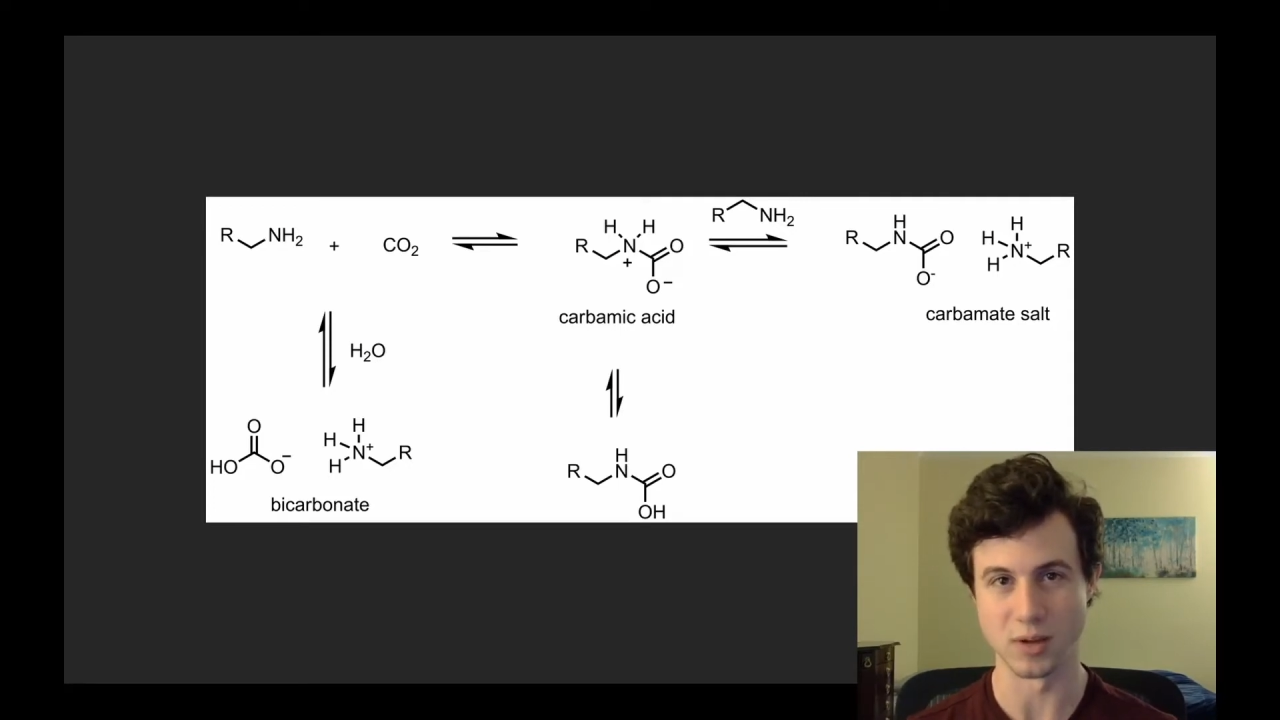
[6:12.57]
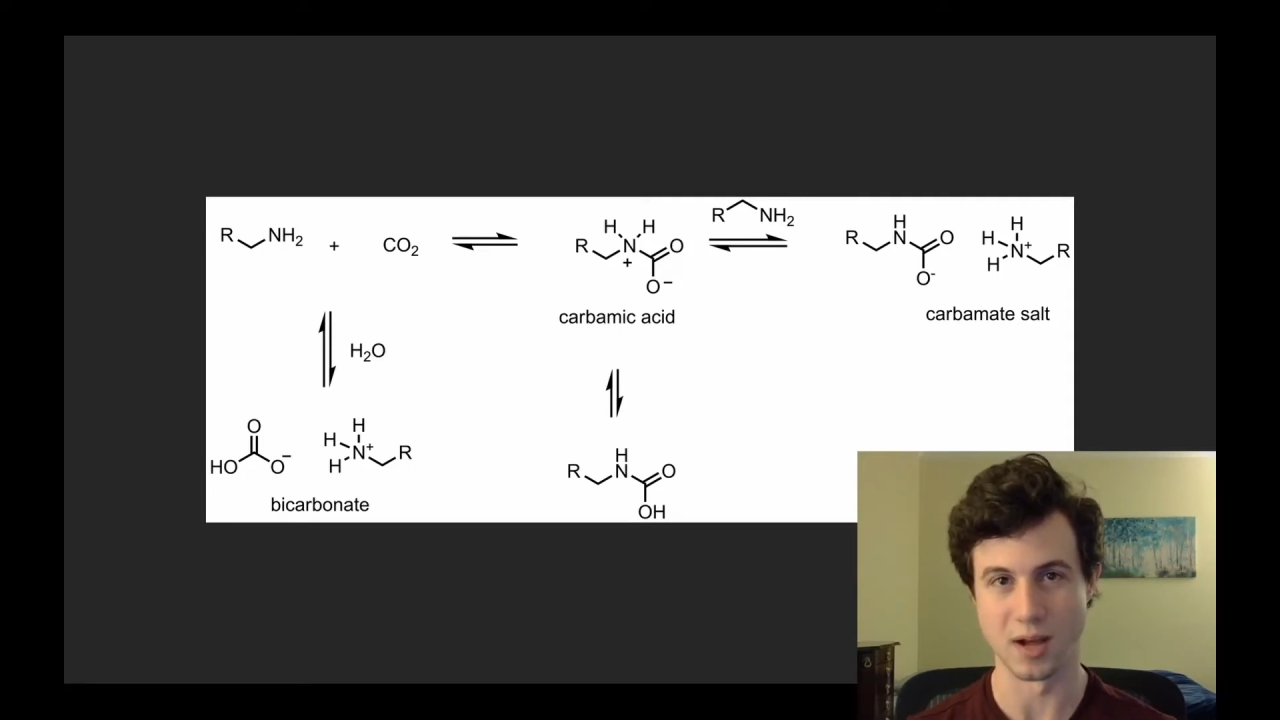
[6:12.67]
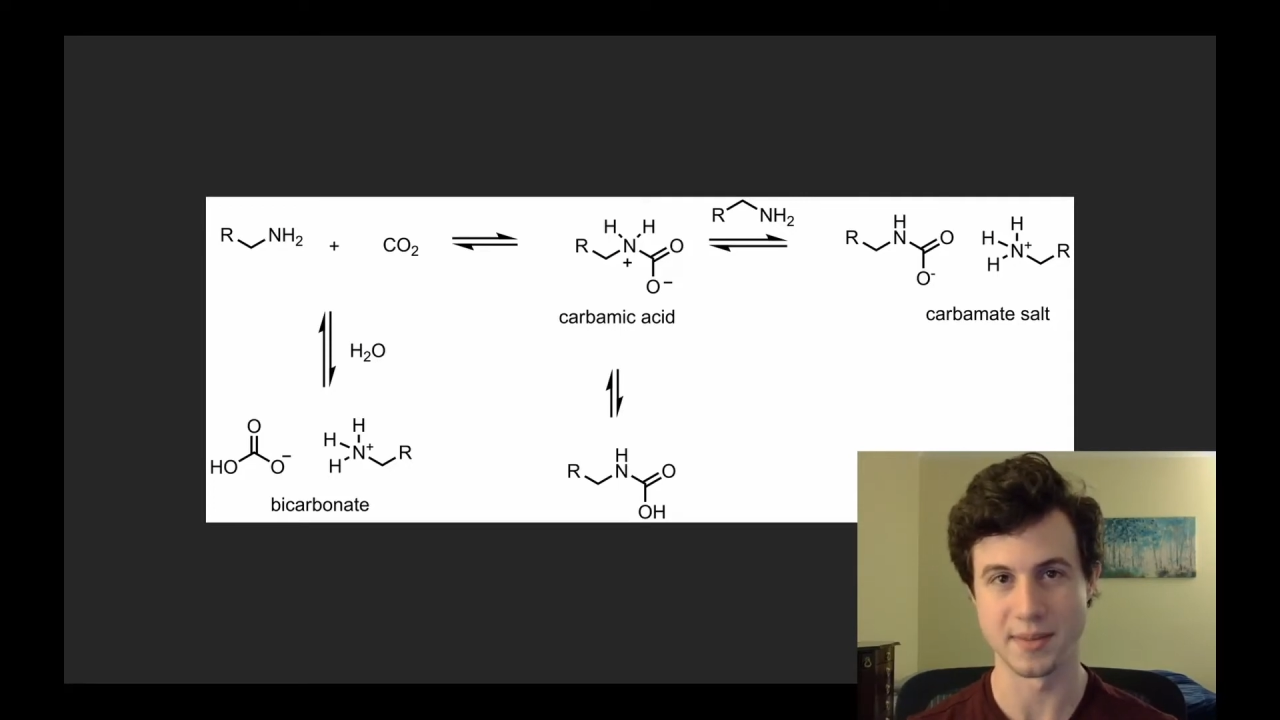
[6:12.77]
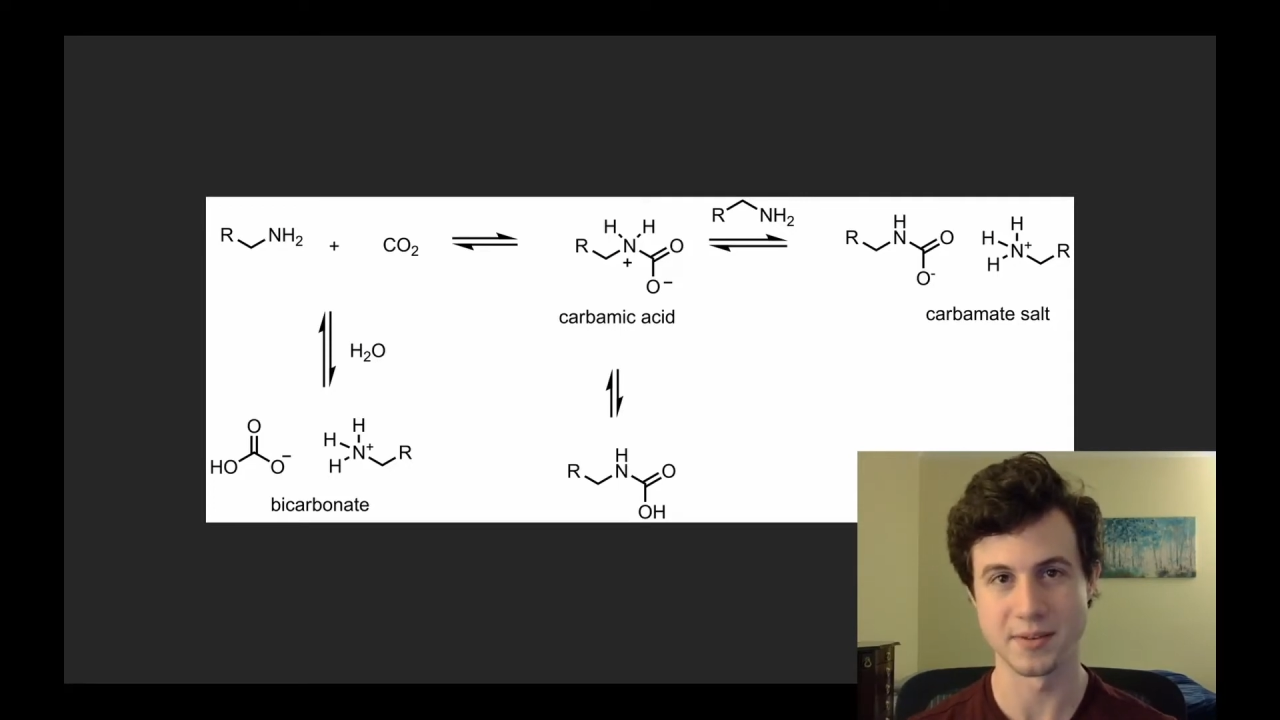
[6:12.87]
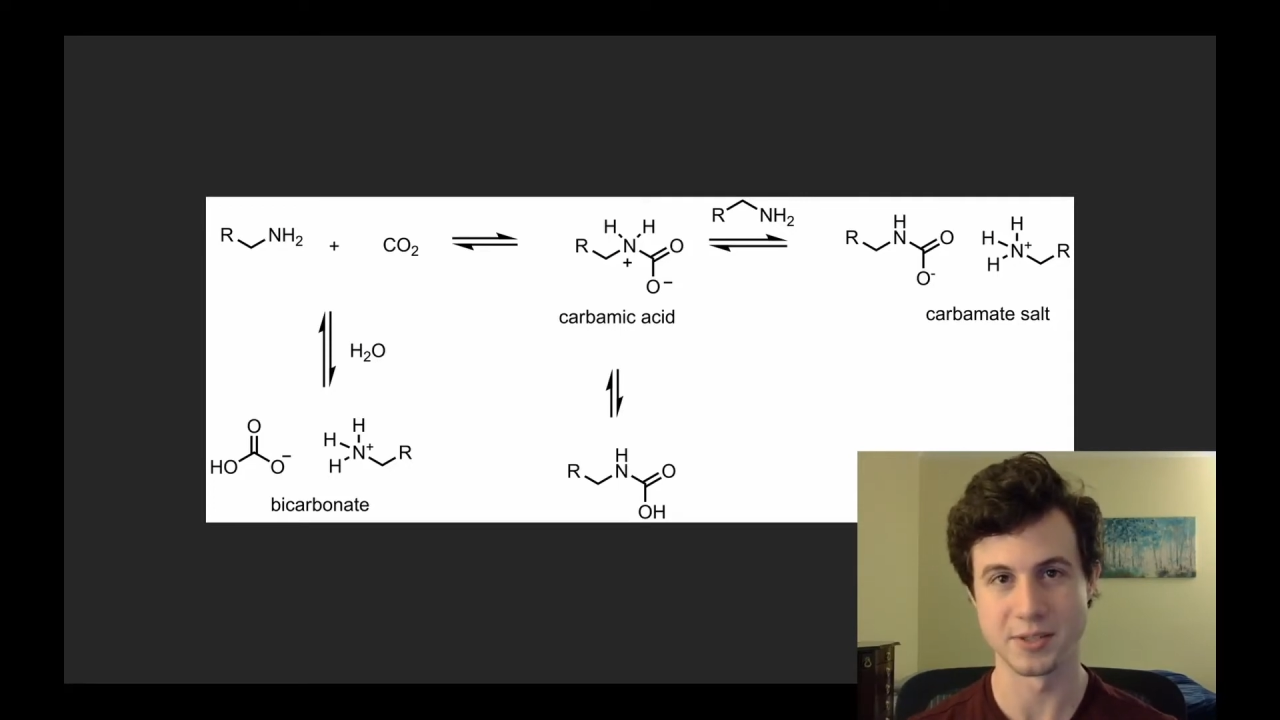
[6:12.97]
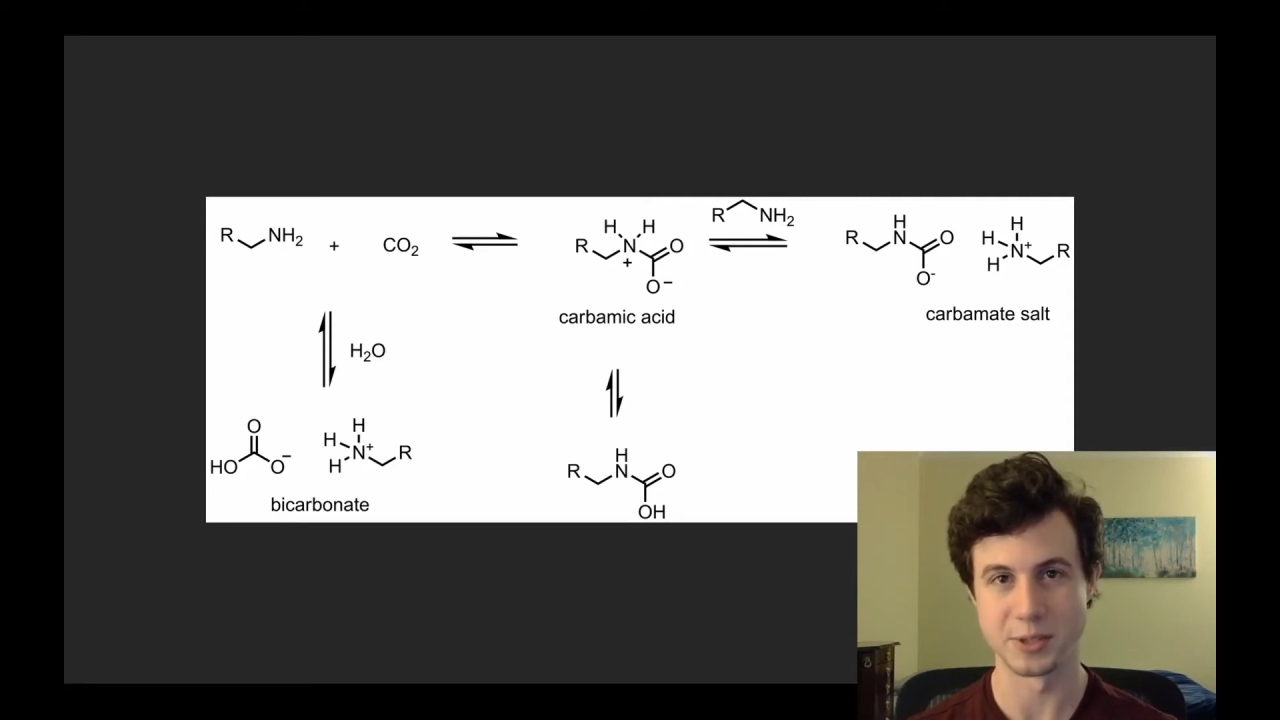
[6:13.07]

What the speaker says: compound,